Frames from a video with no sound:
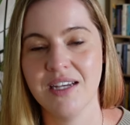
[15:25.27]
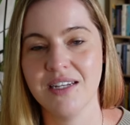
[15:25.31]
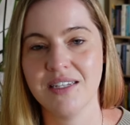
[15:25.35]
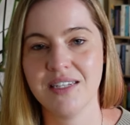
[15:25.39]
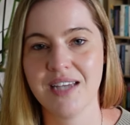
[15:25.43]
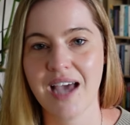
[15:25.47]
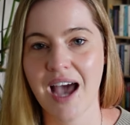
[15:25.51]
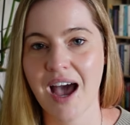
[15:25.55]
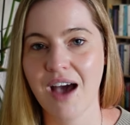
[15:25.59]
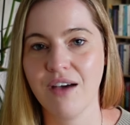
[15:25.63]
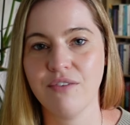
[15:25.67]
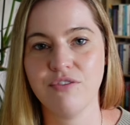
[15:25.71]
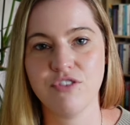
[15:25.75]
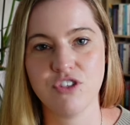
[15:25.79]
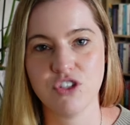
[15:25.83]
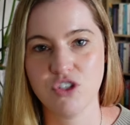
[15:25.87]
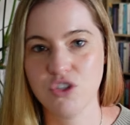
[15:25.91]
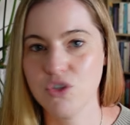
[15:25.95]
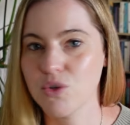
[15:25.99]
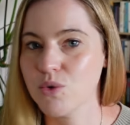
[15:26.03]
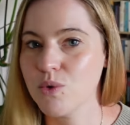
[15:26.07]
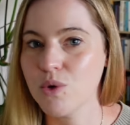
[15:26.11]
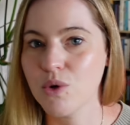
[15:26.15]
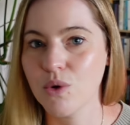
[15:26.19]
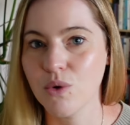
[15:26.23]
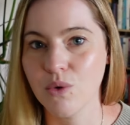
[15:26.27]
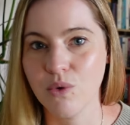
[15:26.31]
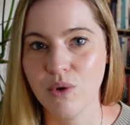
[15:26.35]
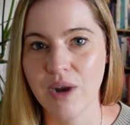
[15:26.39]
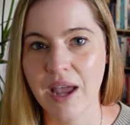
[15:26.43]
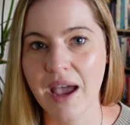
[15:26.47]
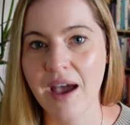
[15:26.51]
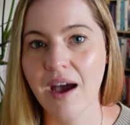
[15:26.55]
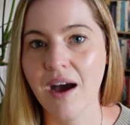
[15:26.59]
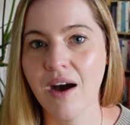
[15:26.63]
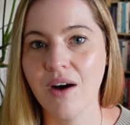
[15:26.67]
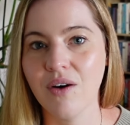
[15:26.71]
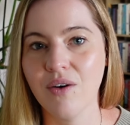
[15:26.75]
to have to do it all
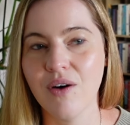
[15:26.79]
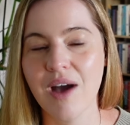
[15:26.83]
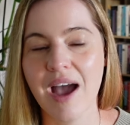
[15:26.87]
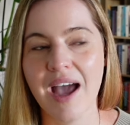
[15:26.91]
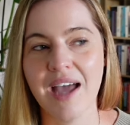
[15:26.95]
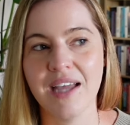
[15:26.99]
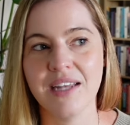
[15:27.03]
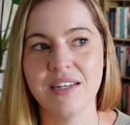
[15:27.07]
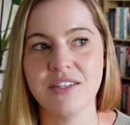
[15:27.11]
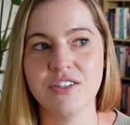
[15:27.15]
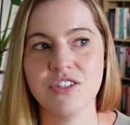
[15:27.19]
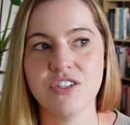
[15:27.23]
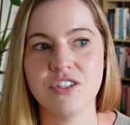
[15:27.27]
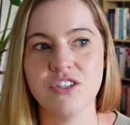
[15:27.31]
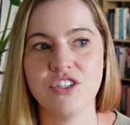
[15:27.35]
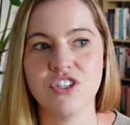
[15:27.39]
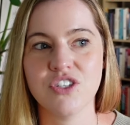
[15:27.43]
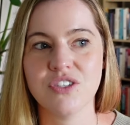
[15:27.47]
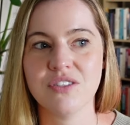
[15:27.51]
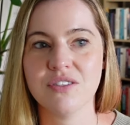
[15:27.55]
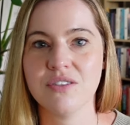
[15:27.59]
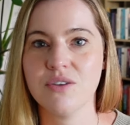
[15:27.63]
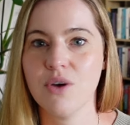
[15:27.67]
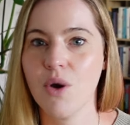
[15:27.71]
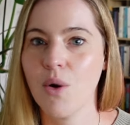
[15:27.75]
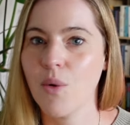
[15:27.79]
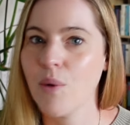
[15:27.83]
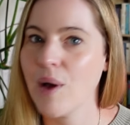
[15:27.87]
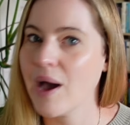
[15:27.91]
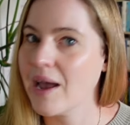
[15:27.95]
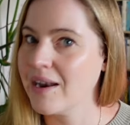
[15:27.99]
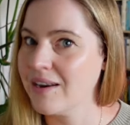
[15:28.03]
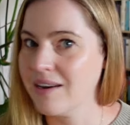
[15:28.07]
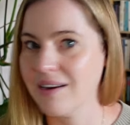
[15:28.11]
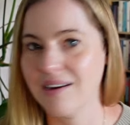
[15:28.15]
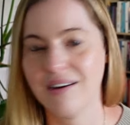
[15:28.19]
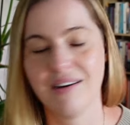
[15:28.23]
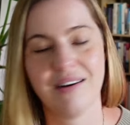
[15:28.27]
now and to just go
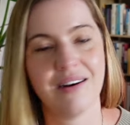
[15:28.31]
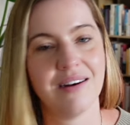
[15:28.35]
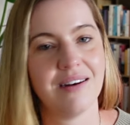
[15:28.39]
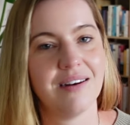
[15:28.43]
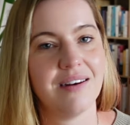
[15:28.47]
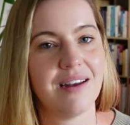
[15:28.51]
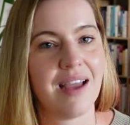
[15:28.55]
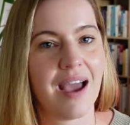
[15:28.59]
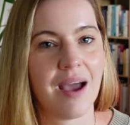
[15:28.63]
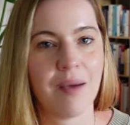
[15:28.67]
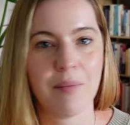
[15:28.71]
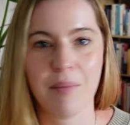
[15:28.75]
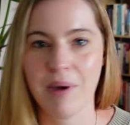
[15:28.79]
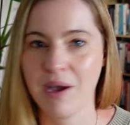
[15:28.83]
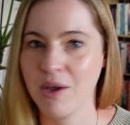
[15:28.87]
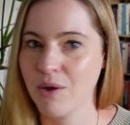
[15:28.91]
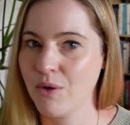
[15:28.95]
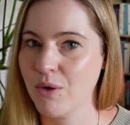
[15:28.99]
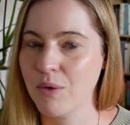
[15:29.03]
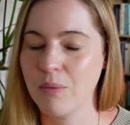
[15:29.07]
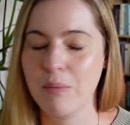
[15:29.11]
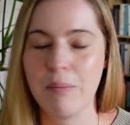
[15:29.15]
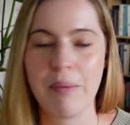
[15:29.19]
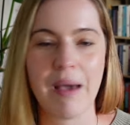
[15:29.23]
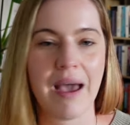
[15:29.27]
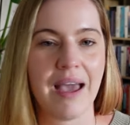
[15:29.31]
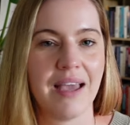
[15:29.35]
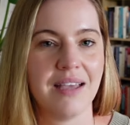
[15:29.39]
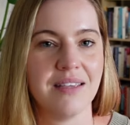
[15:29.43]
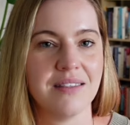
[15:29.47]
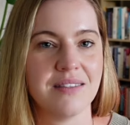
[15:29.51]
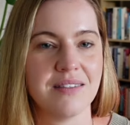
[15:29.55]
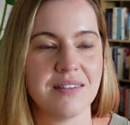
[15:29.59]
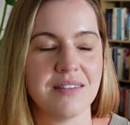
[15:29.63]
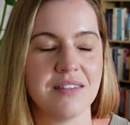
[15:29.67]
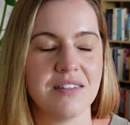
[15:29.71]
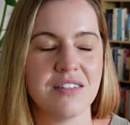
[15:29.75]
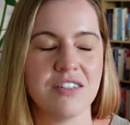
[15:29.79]
at it at my own
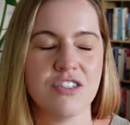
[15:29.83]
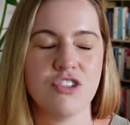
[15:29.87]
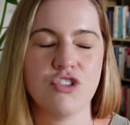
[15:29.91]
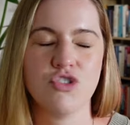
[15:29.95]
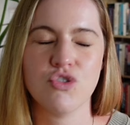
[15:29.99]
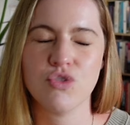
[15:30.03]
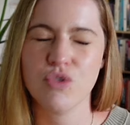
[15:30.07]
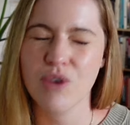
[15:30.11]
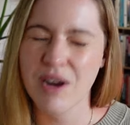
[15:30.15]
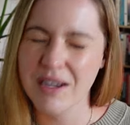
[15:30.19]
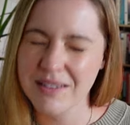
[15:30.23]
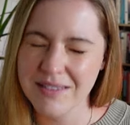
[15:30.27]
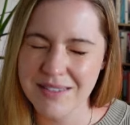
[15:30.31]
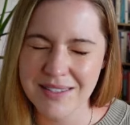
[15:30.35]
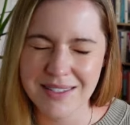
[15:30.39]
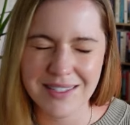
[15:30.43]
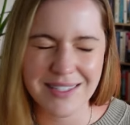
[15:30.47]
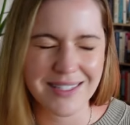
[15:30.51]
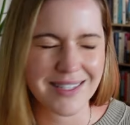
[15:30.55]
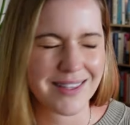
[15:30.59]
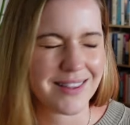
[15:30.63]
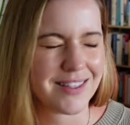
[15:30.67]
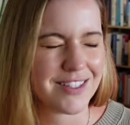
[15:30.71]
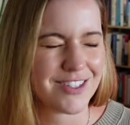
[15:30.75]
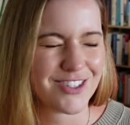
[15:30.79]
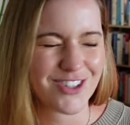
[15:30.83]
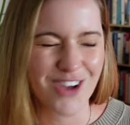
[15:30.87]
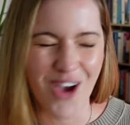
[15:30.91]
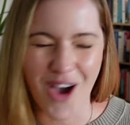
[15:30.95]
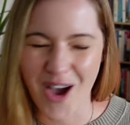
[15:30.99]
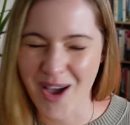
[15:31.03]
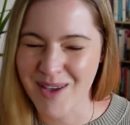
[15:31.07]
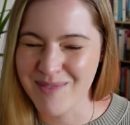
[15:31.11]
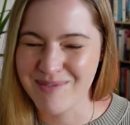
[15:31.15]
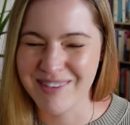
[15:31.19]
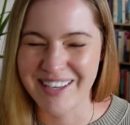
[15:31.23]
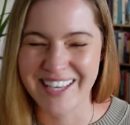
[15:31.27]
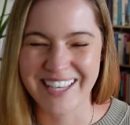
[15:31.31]
pace and to trust in the
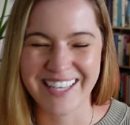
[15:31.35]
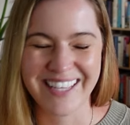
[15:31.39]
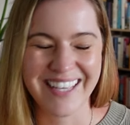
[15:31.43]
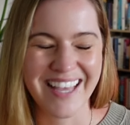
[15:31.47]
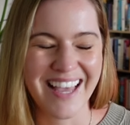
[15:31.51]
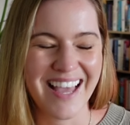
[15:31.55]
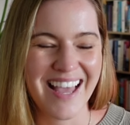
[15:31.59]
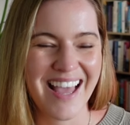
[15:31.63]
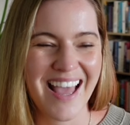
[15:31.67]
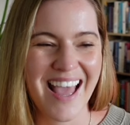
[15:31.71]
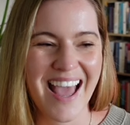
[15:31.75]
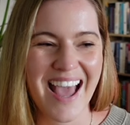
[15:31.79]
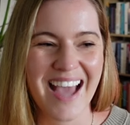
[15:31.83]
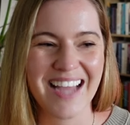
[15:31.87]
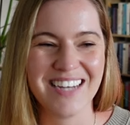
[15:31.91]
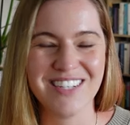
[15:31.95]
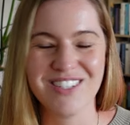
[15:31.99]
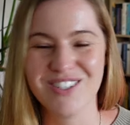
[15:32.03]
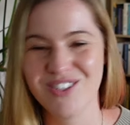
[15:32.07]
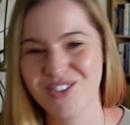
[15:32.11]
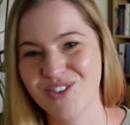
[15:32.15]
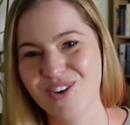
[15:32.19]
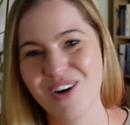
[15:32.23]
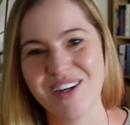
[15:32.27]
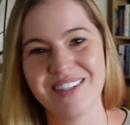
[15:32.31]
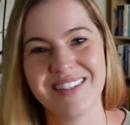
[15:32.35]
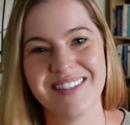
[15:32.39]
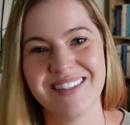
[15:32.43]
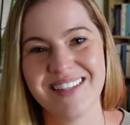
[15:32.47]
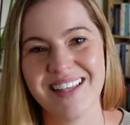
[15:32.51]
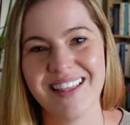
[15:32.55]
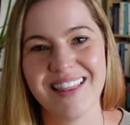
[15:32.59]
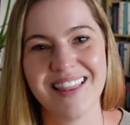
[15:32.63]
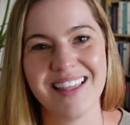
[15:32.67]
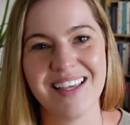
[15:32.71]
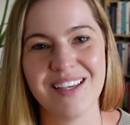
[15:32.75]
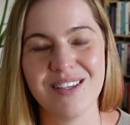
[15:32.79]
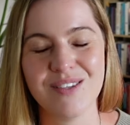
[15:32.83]
timing and to trust
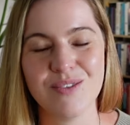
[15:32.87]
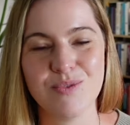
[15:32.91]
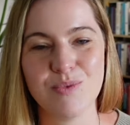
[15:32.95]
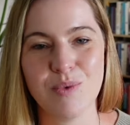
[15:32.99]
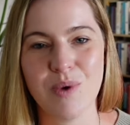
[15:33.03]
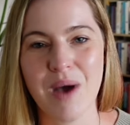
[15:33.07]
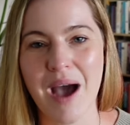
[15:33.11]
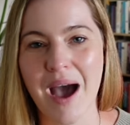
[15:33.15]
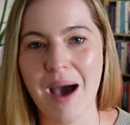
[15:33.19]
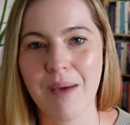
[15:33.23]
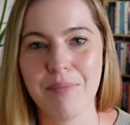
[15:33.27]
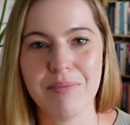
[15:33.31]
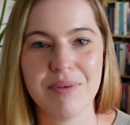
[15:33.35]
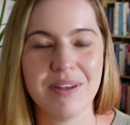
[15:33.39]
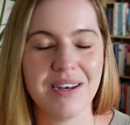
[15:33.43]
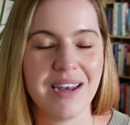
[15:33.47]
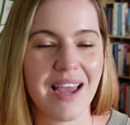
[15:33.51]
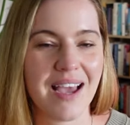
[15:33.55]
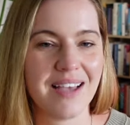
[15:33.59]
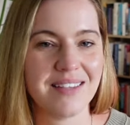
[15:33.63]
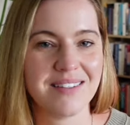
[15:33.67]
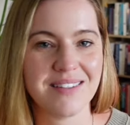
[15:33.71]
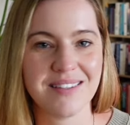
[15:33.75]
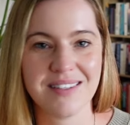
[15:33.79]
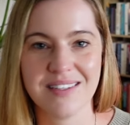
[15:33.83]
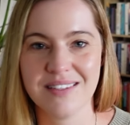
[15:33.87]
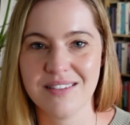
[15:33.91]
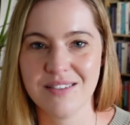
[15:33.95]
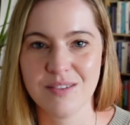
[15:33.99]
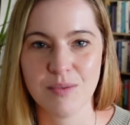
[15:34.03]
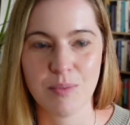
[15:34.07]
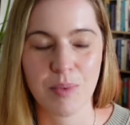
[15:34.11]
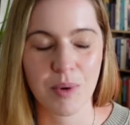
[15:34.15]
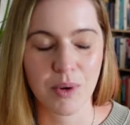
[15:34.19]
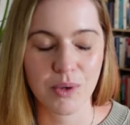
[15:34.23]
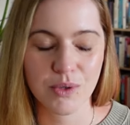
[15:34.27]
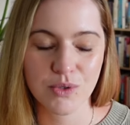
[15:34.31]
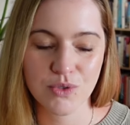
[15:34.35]
that things will happen as they're
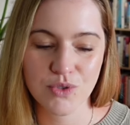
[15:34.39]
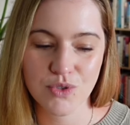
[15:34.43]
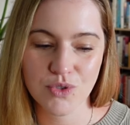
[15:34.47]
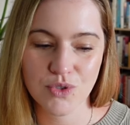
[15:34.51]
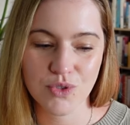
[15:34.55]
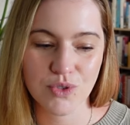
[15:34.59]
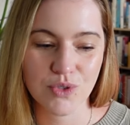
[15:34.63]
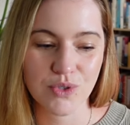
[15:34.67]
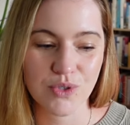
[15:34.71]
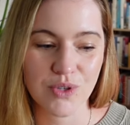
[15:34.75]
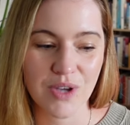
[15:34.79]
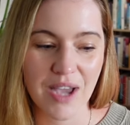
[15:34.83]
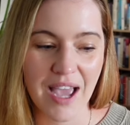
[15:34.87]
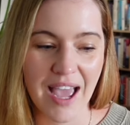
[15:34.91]
supposed to.